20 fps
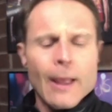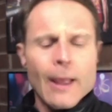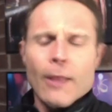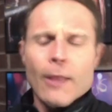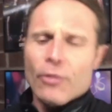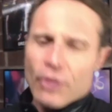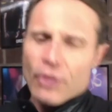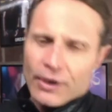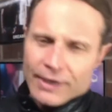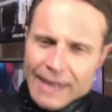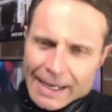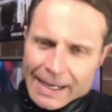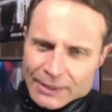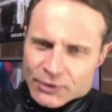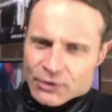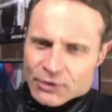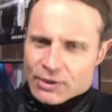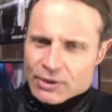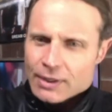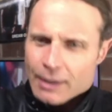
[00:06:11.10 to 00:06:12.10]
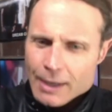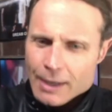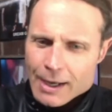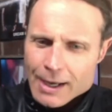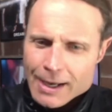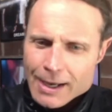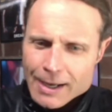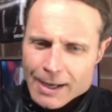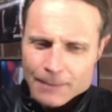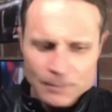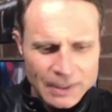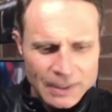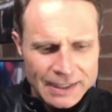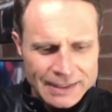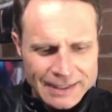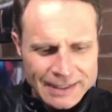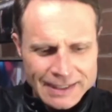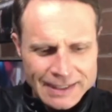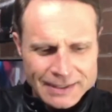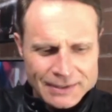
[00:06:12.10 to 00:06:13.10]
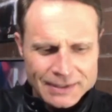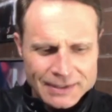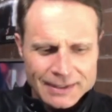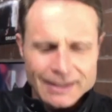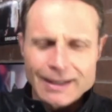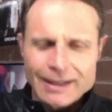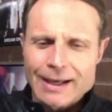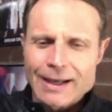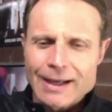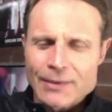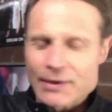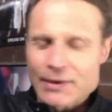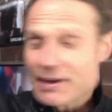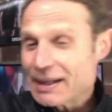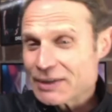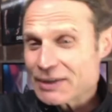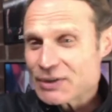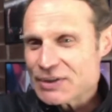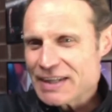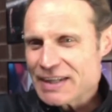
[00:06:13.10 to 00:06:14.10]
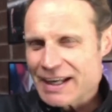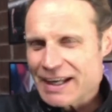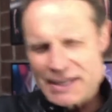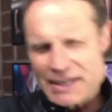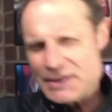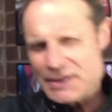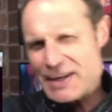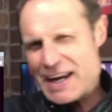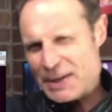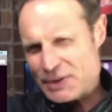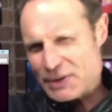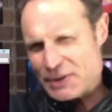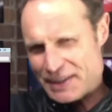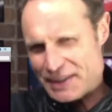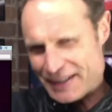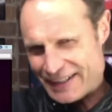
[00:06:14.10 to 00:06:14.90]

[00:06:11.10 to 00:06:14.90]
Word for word: The next uh, contestant, uh, the next singer contestant,